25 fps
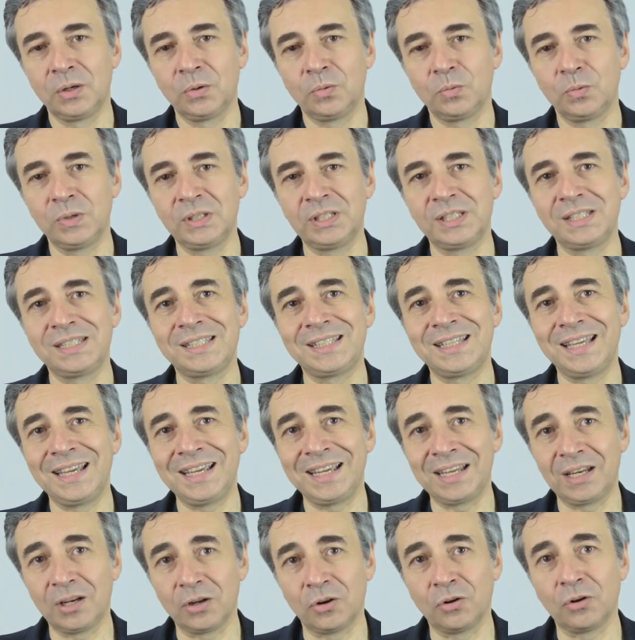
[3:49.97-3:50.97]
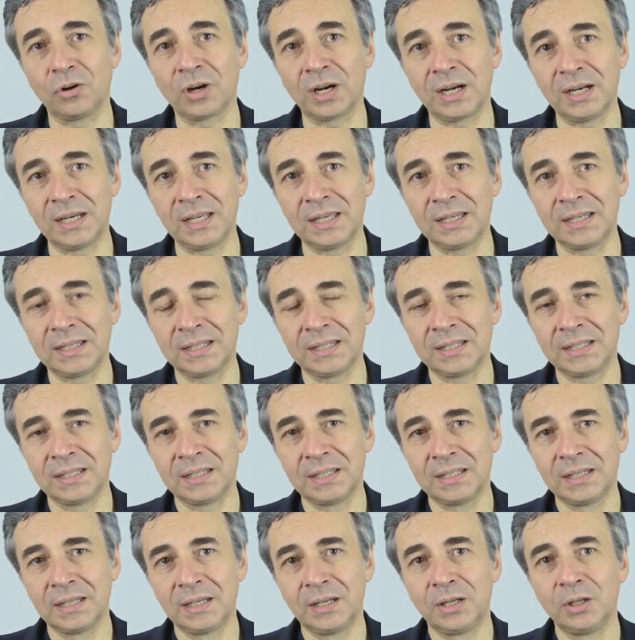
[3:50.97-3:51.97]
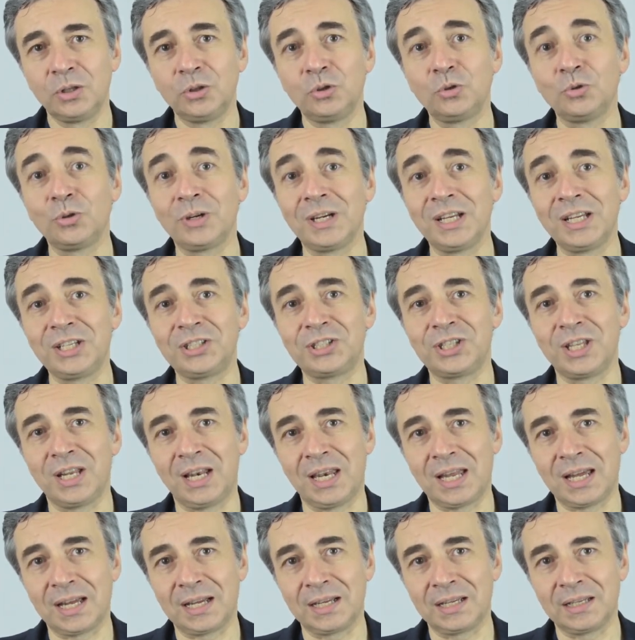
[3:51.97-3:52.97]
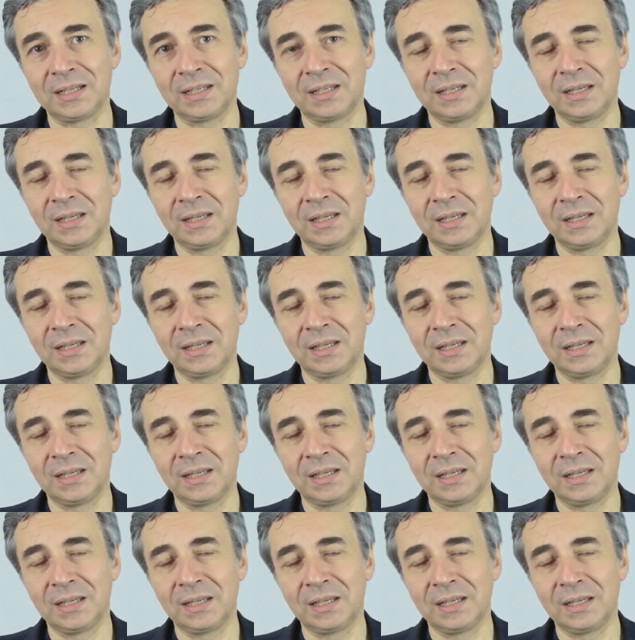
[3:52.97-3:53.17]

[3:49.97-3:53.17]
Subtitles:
which is taken orally to reach the lung,